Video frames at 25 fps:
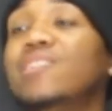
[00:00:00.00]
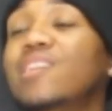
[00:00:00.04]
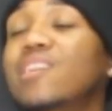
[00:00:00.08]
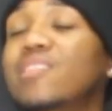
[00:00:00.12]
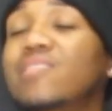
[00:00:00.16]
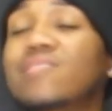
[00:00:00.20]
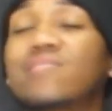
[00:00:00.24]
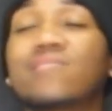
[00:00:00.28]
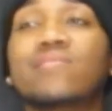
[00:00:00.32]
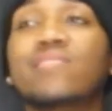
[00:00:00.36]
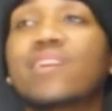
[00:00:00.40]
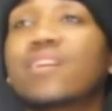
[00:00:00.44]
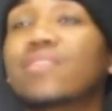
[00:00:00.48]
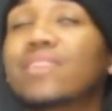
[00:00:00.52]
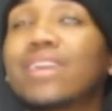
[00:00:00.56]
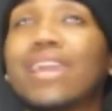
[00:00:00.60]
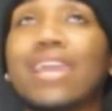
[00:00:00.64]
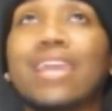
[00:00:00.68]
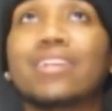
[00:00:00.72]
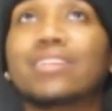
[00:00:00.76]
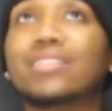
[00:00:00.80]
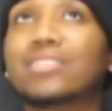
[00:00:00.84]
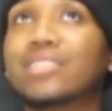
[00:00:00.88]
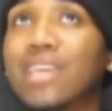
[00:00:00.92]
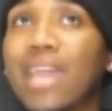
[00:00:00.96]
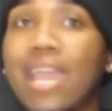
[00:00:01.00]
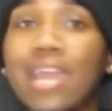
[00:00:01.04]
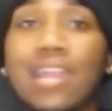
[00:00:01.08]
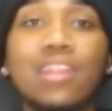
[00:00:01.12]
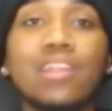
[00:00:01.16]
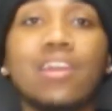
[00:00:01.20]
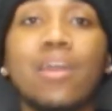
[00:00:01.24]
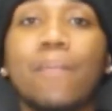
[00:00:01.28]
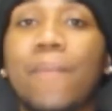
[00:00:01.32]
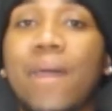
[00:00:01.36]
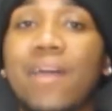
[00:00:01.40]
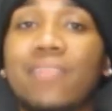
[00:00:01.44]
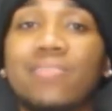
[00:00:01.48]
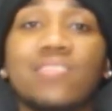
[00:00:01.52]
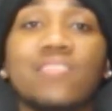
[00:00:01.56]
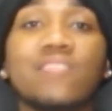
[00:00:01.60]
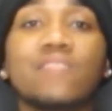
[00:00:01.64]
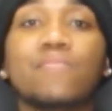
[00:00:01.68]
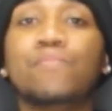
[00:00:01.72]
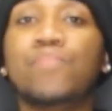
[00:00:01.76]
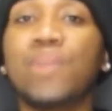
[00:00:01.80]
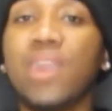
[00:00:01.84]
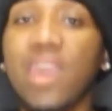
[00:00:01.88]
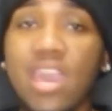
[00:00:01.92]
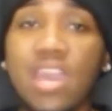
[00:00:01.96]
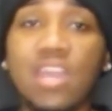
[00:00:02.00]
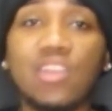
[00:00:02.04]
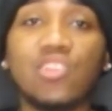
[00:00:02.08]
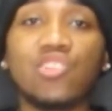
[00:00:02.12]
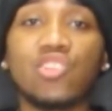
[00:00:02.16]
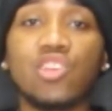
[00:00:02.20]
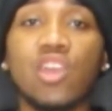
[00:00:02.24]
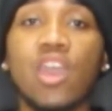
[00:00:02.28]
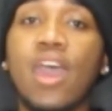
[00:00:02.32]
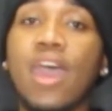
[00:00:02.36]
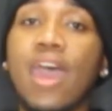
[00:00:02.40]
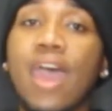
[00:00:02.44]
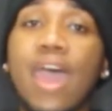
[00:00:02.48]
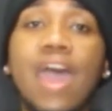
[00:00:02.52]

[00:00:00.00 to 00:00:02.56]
There's nothing entertaining about this bitch.